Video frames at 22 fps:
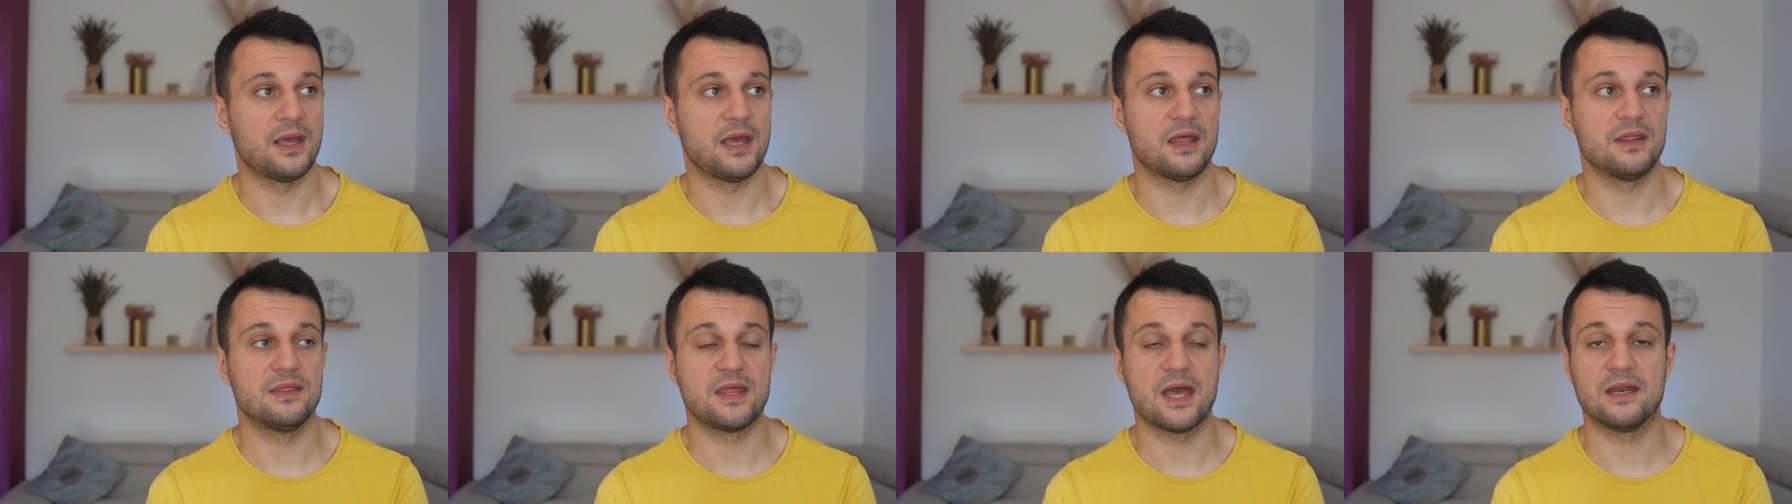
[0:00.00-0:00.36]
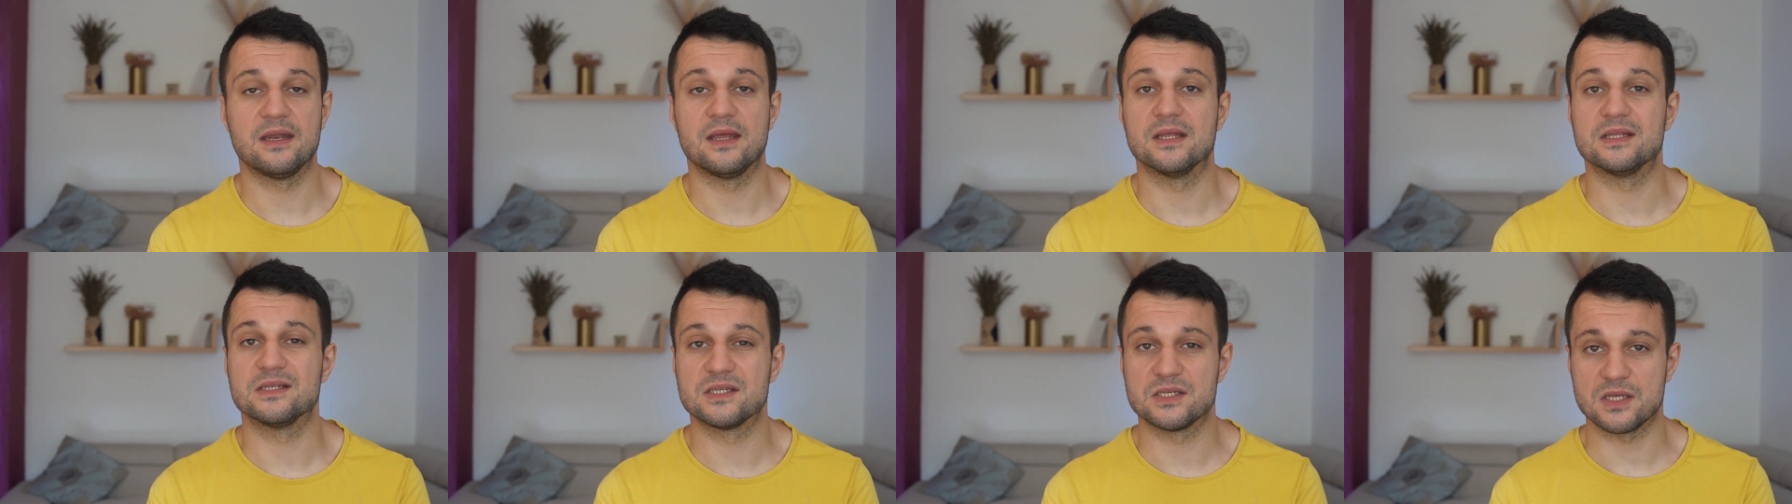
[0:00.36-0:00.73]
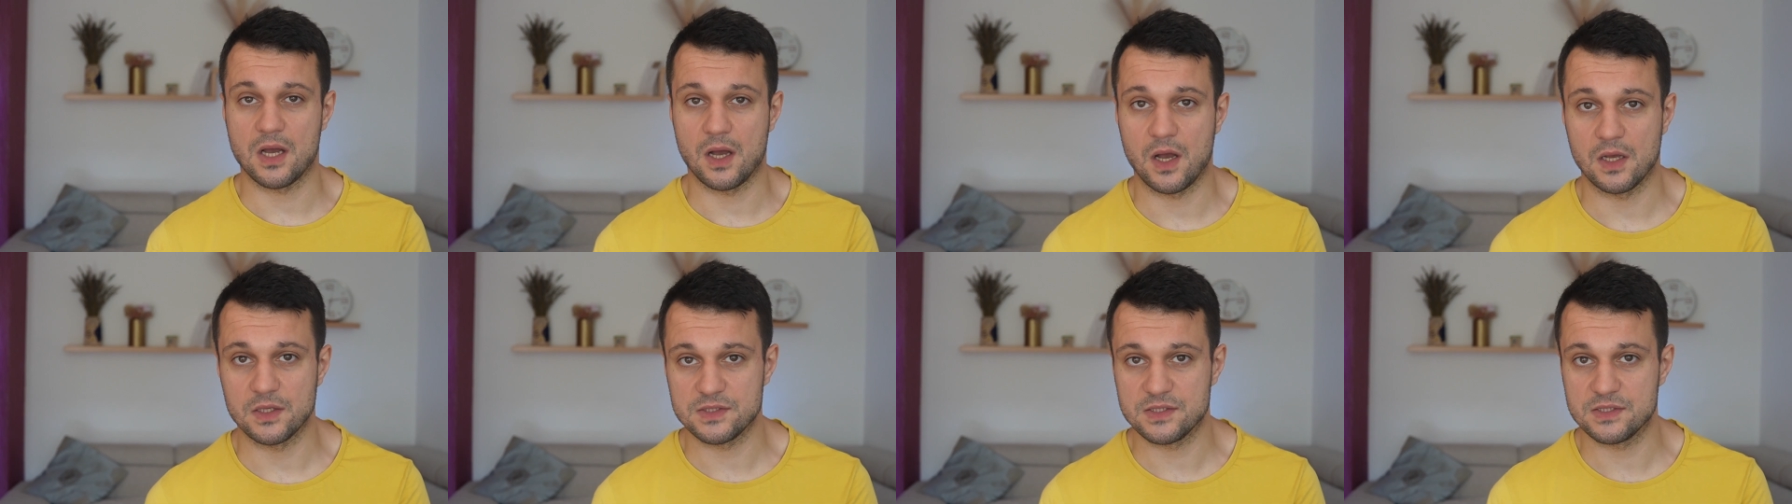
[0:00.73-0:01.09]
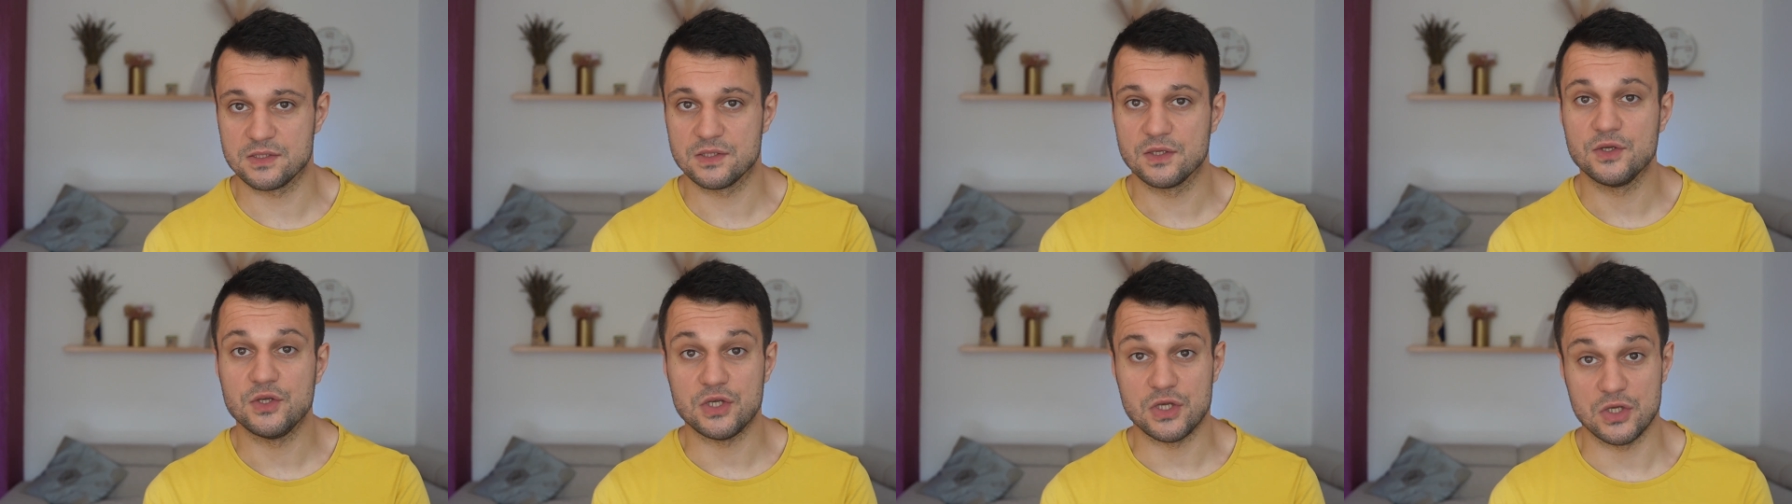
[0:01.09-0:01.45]
and then it's
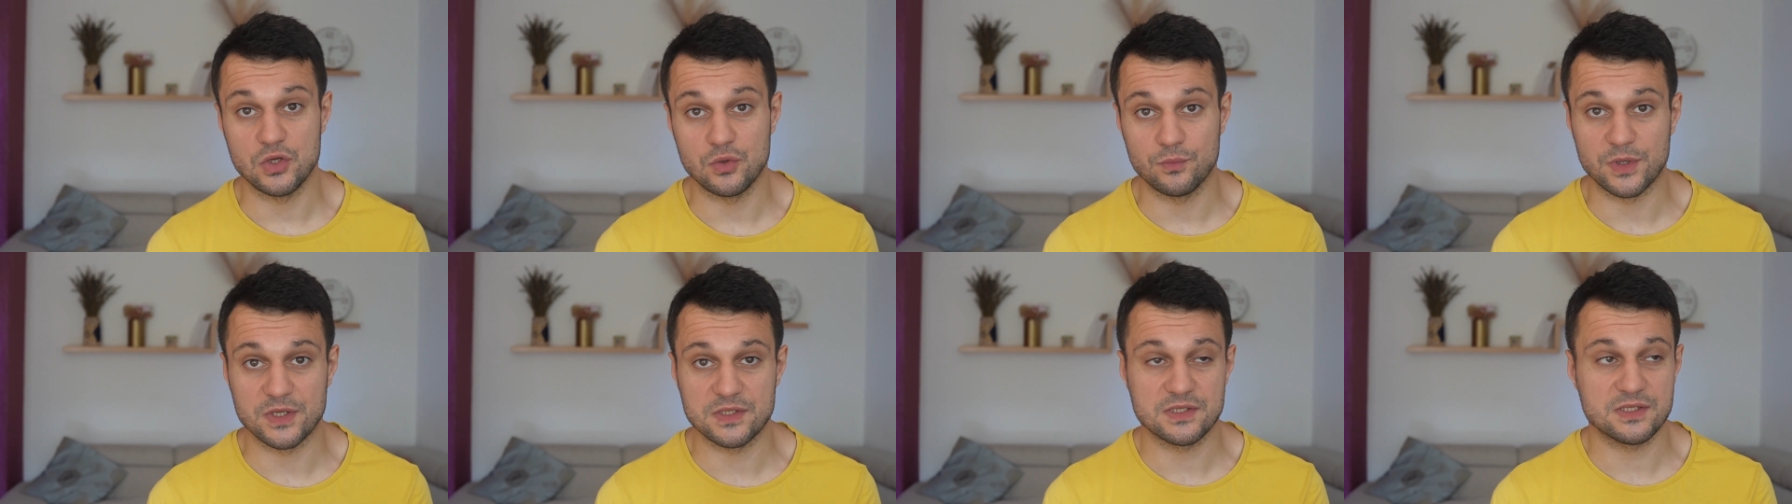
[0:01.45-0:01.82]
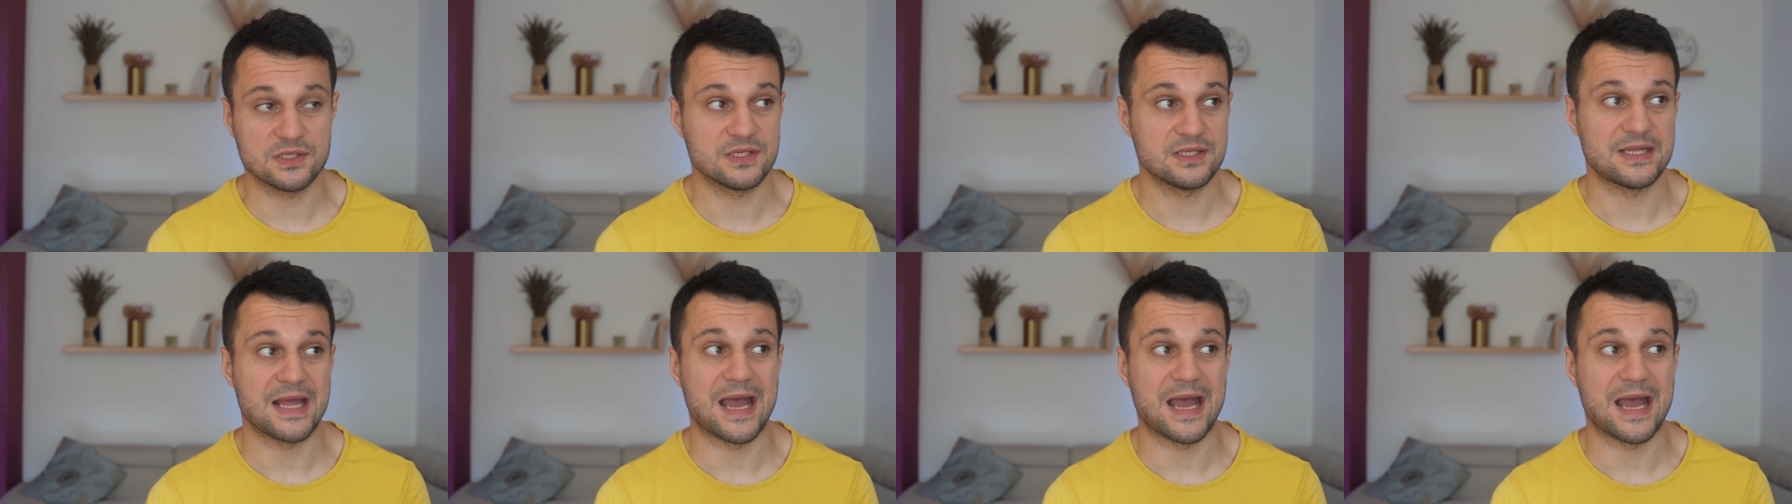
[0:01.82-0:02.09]
us, humans,